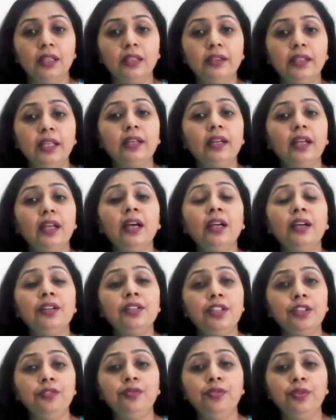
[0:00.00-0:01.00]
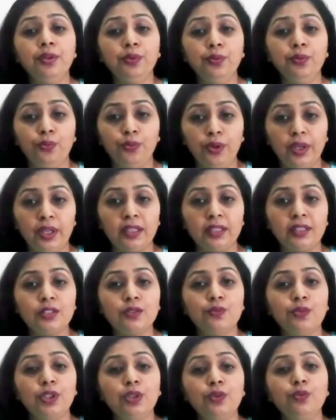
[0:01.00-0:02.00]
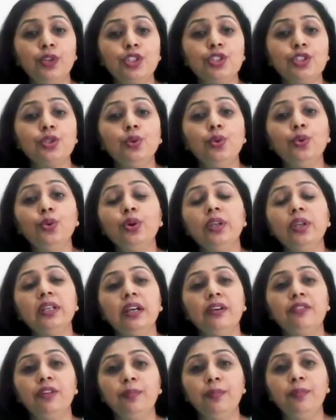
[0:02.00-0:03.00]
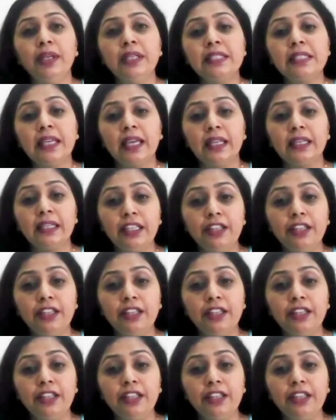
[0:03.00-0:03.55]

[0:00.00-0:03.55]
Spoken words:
There are different ways with which local government can